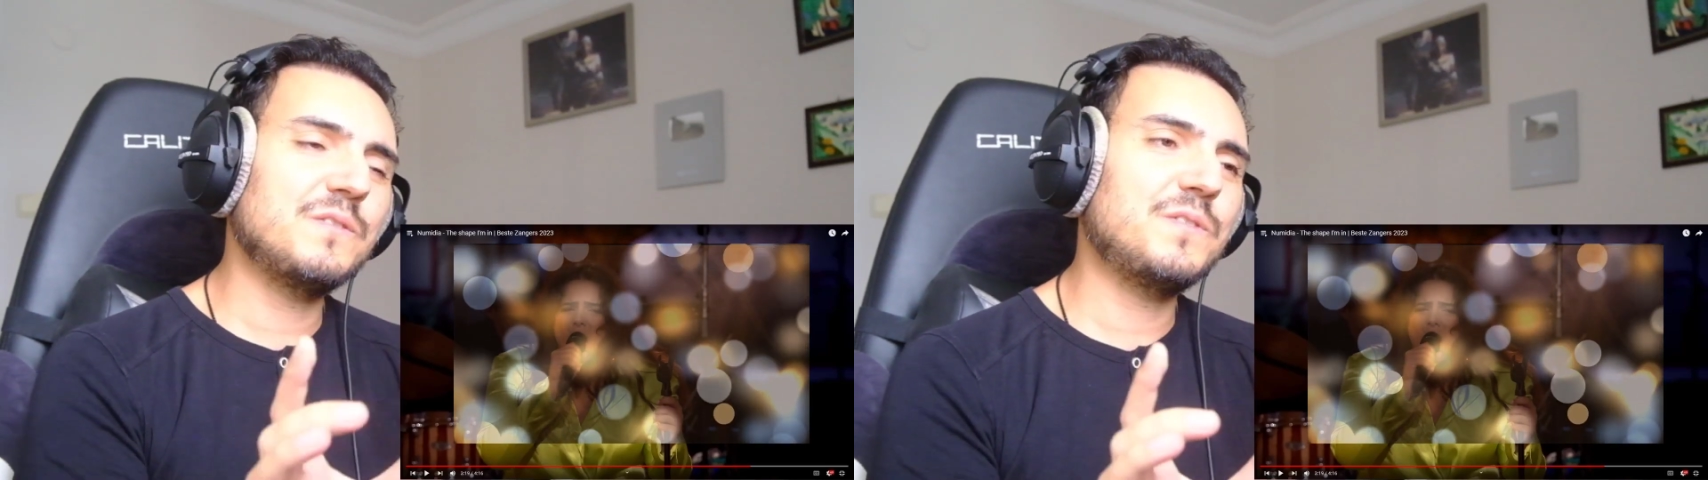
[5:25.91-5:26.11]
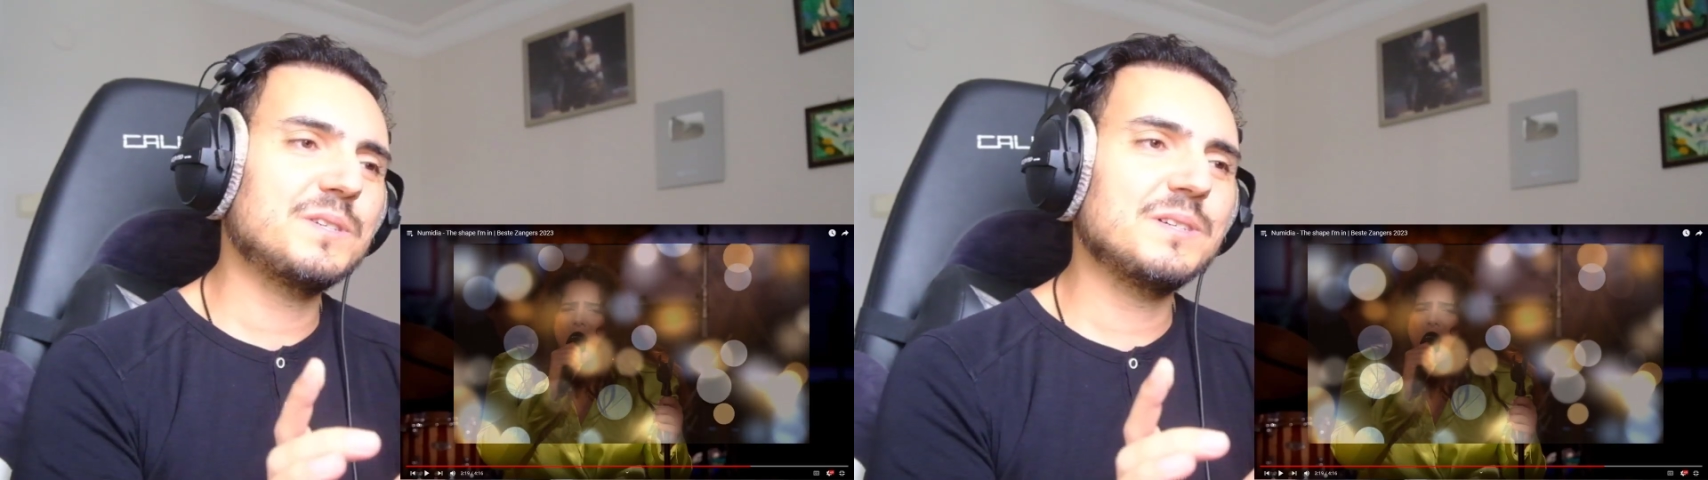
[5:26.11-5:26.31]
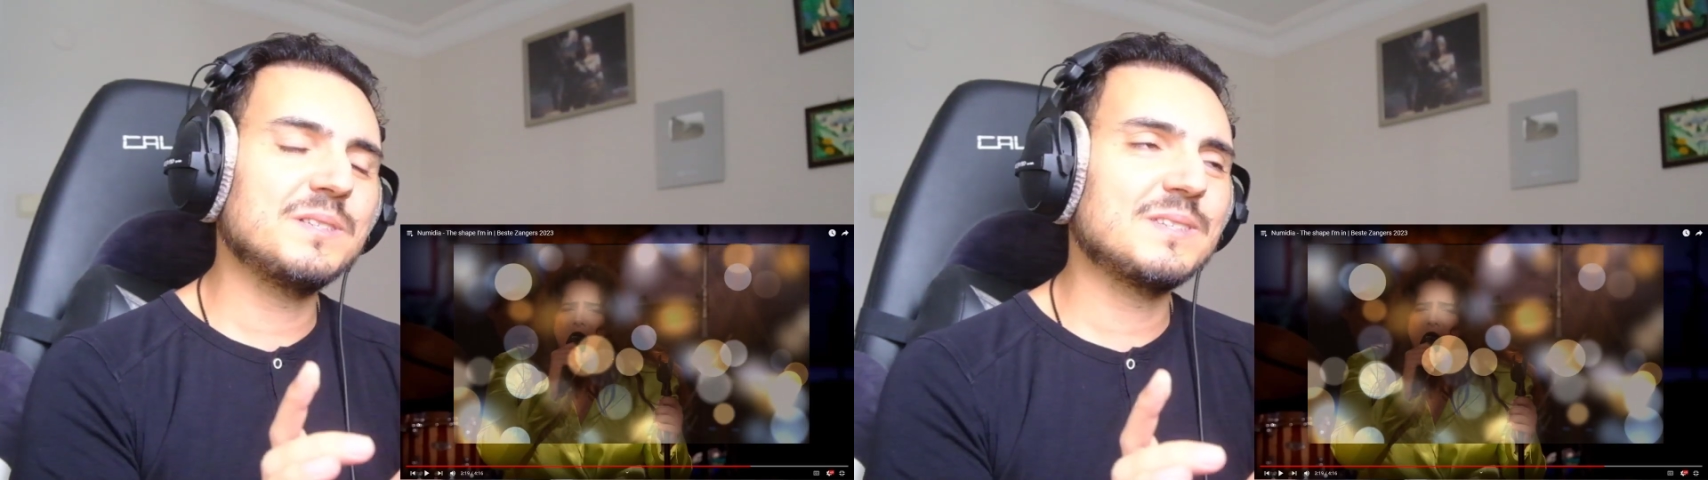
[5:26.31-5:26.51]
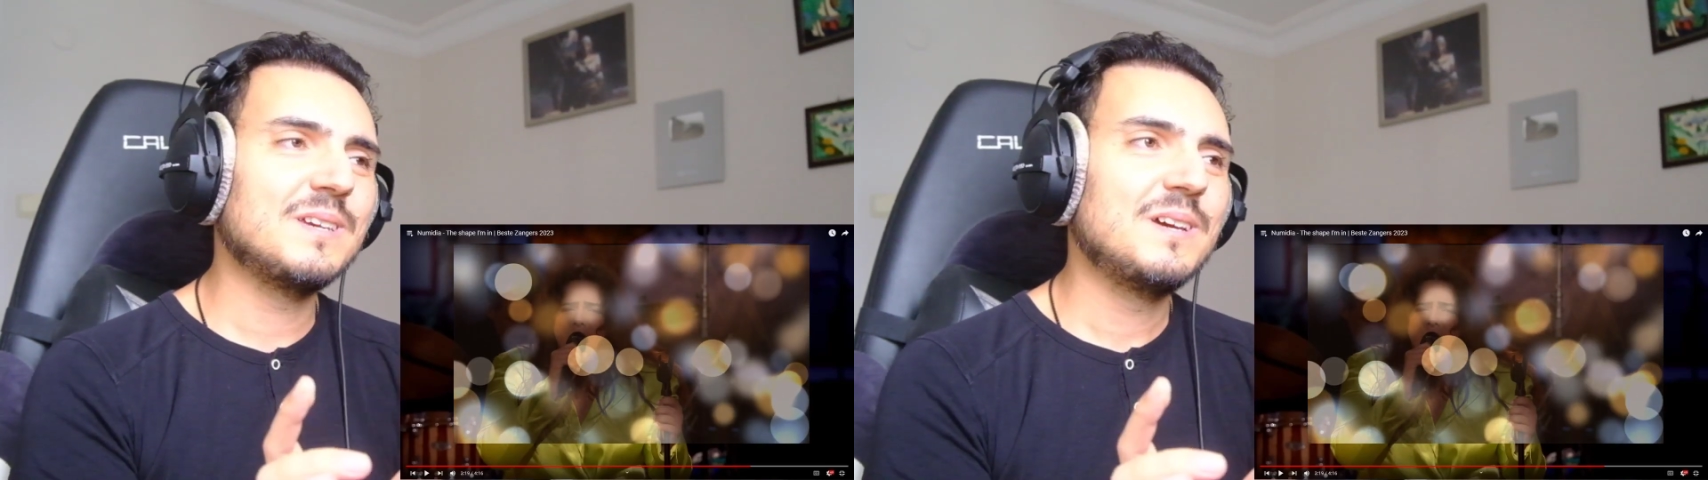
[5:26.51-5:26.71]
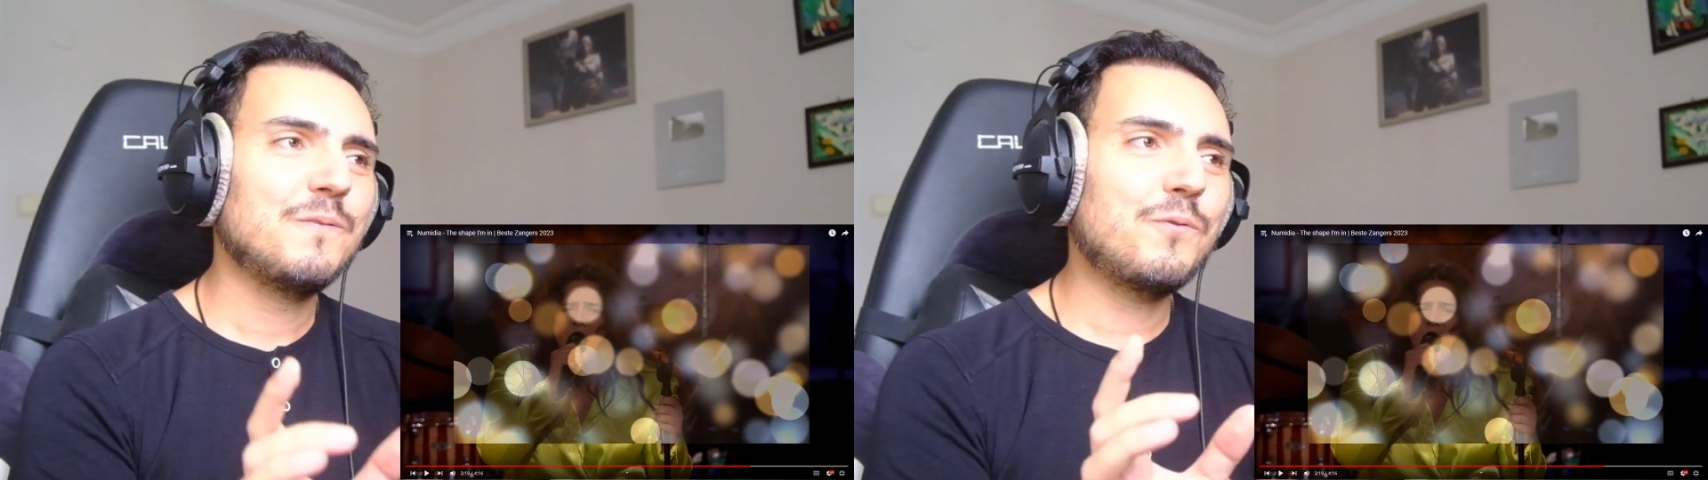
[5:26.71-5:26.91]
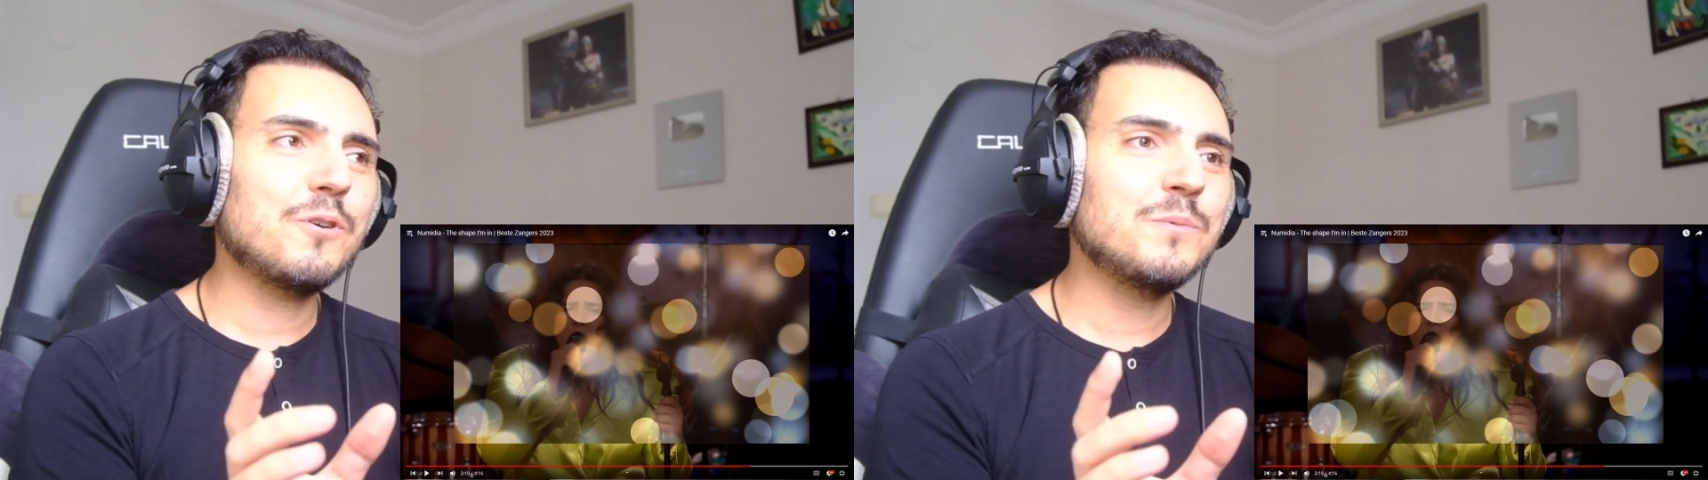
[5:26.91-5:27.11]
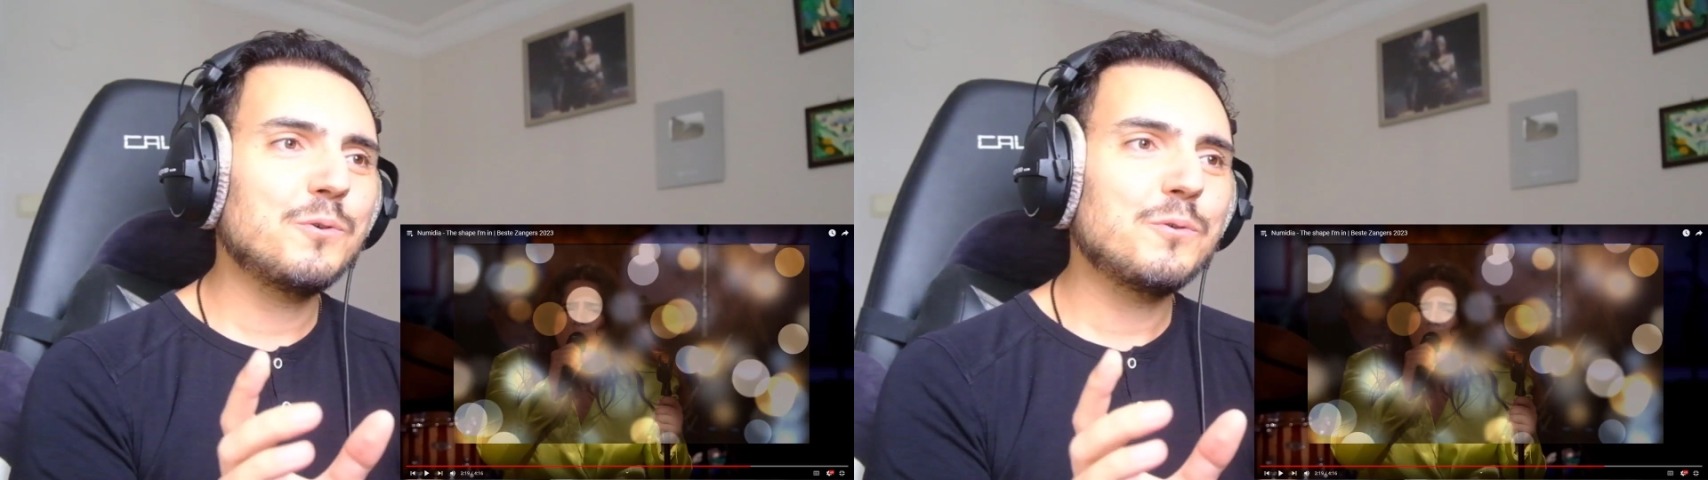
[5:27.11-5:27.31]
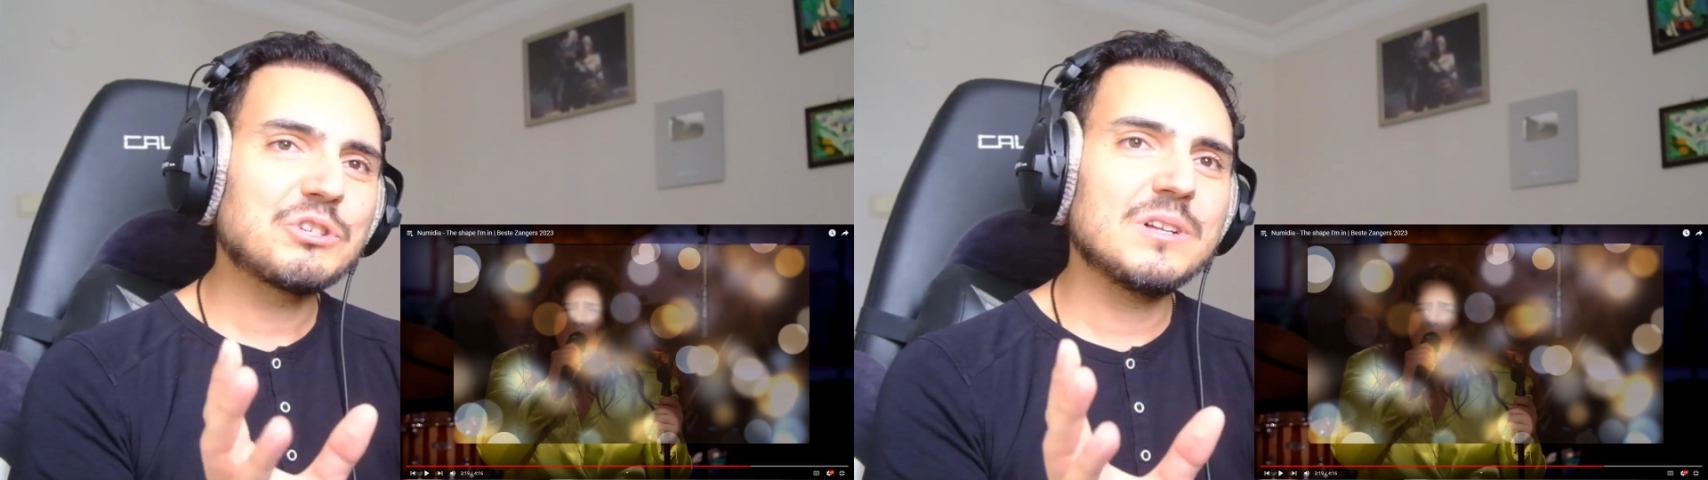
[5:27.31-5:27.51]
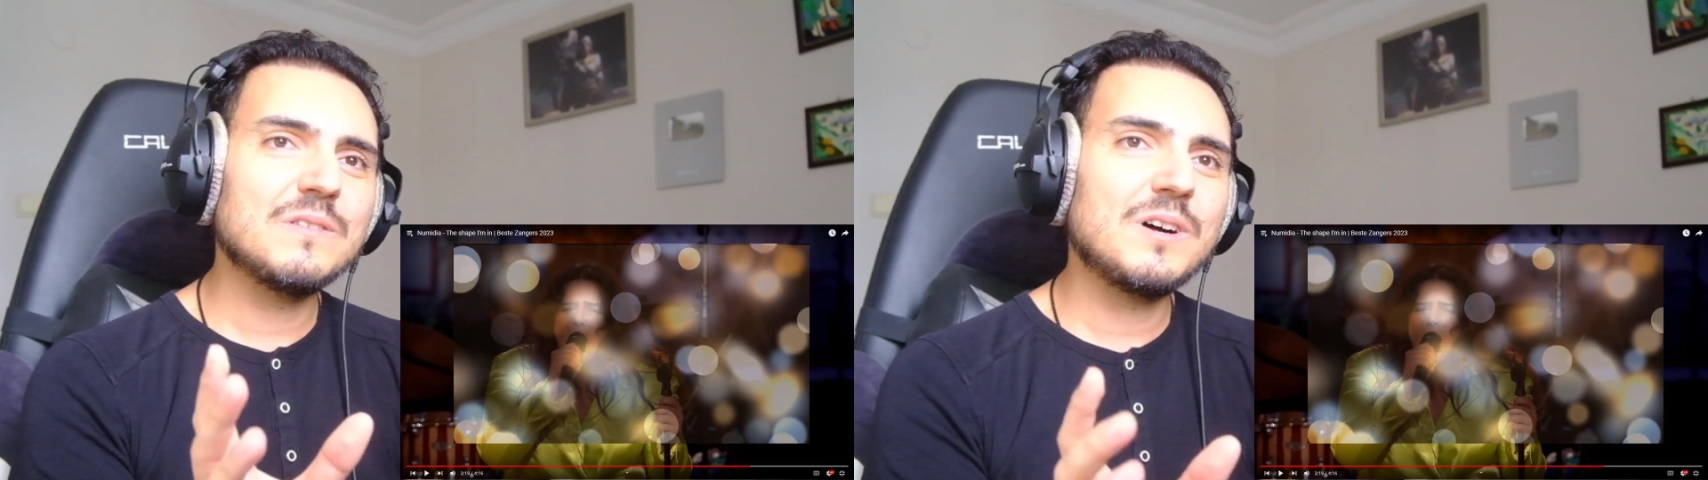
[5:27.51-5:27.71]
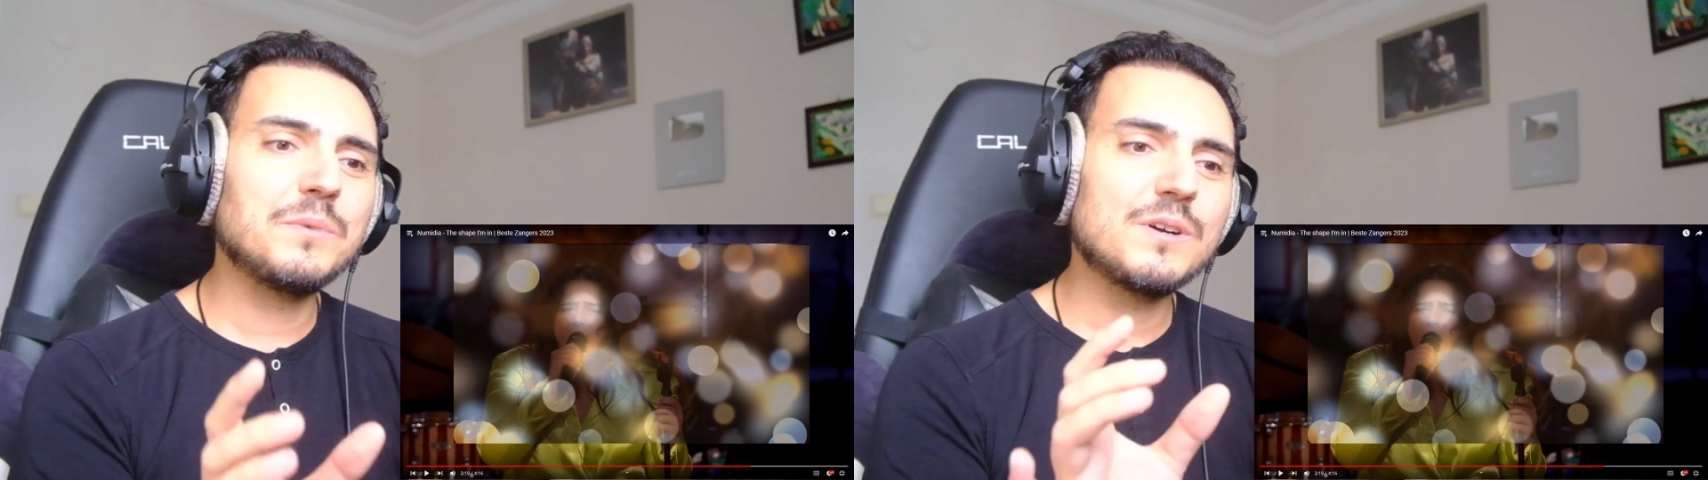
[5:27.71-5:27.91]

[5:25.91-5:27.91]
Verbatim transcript: different from the original one,